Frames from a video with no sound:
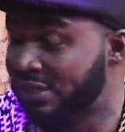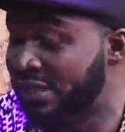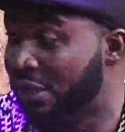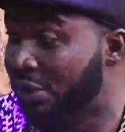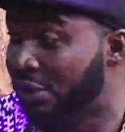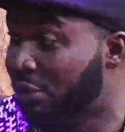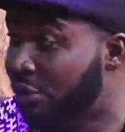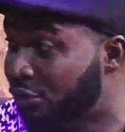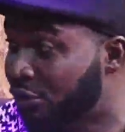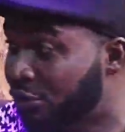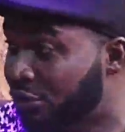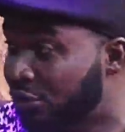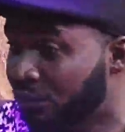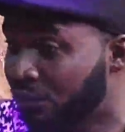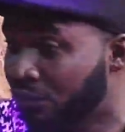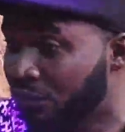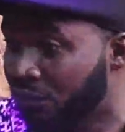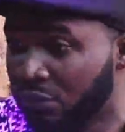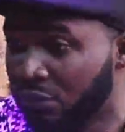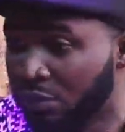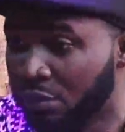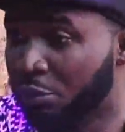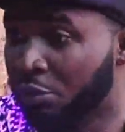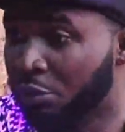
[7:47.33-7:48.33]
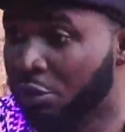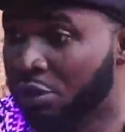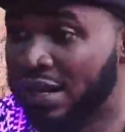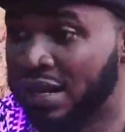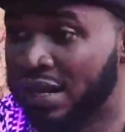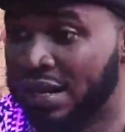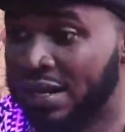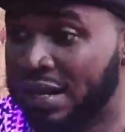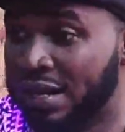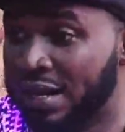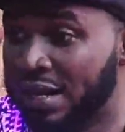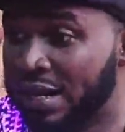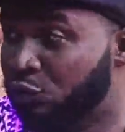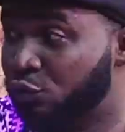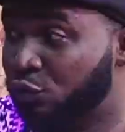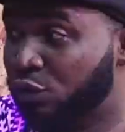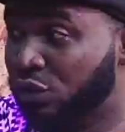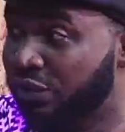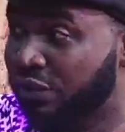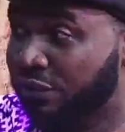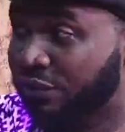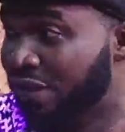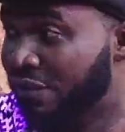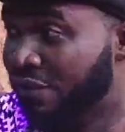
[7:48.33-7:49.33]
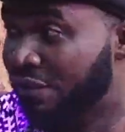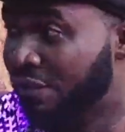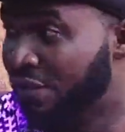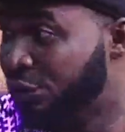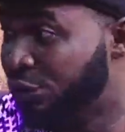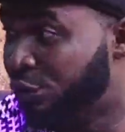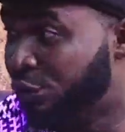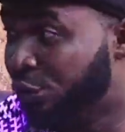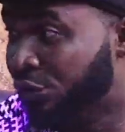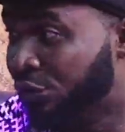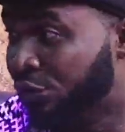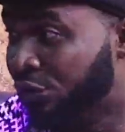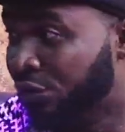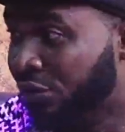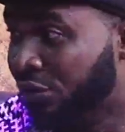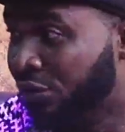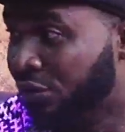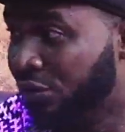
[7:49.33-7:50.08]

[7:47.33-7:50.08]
They are not more than 25 years old.